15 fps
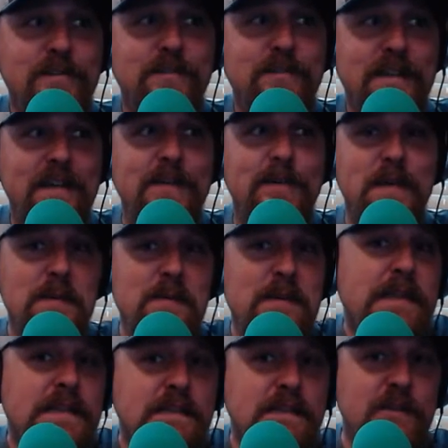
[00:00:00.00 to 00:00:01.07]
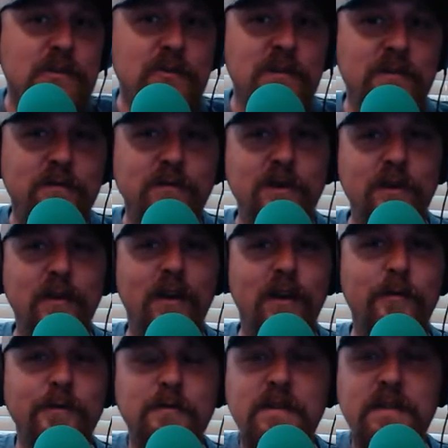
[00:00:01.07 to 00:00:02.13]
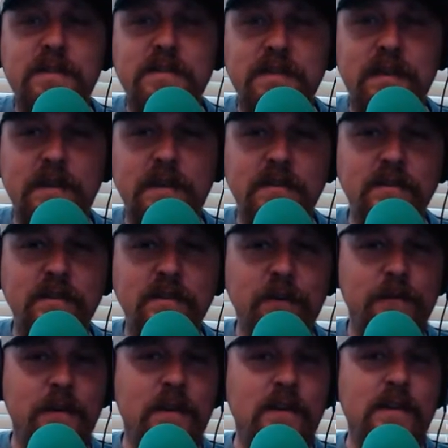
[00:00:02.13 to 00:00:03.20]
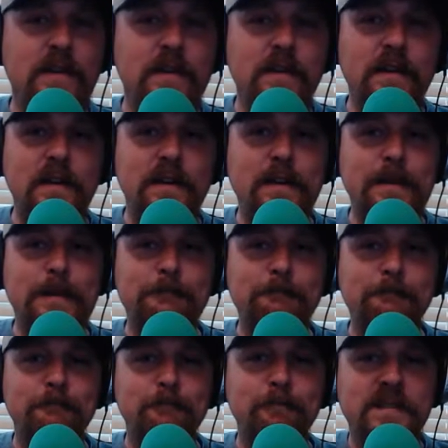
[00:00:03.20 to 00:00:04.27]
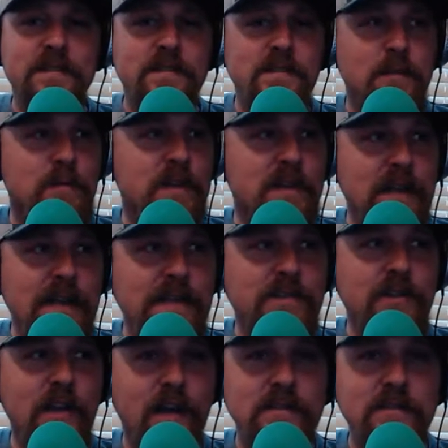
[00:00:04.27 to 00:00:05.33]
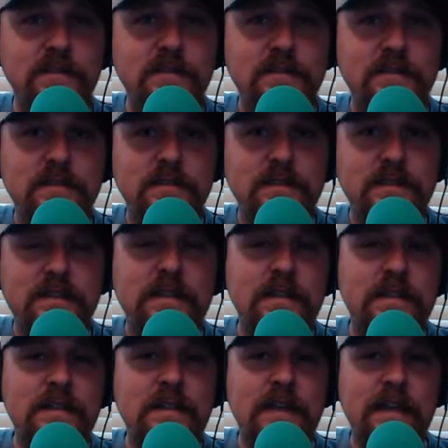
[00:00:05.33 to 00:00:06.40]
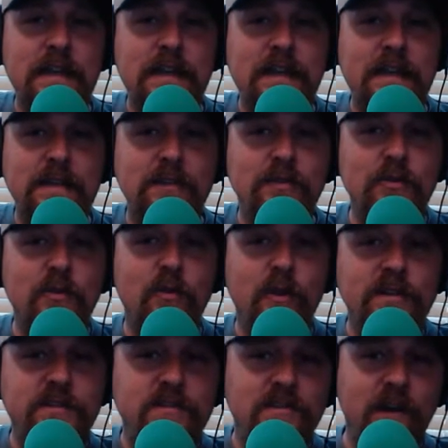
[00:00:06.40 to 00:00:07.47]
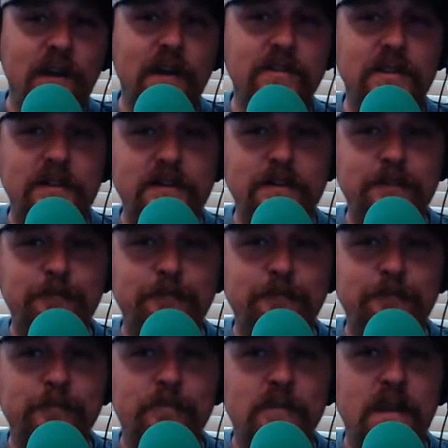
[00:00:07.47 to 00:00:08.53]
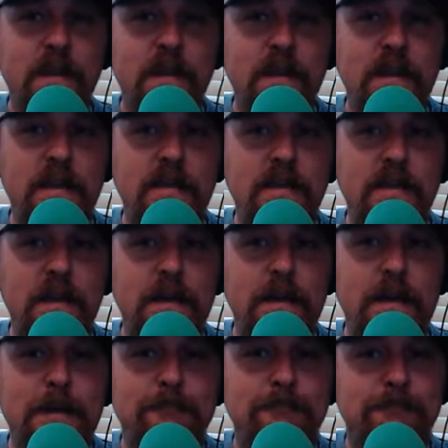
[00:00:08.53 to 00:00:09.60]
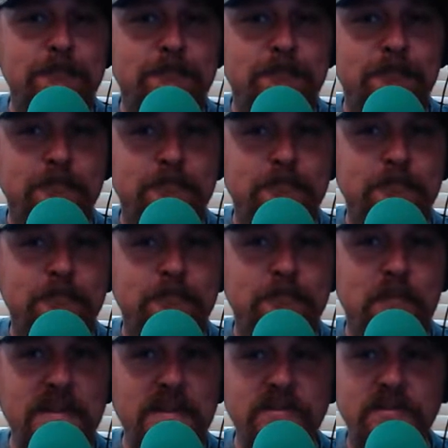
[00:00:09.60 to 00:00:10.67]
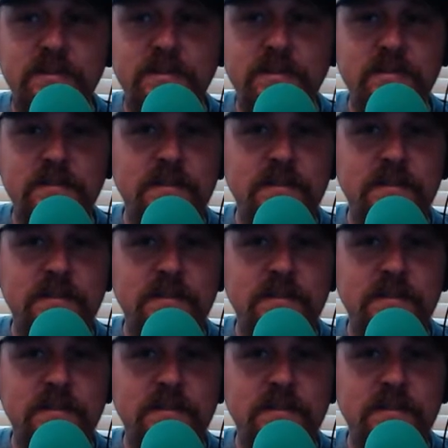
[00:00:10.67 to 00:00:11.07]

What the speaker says: had to maybe listen to it and figure out what was being said. So this is the Pig Latin Challenge, and the 2 questions are out there. And message us.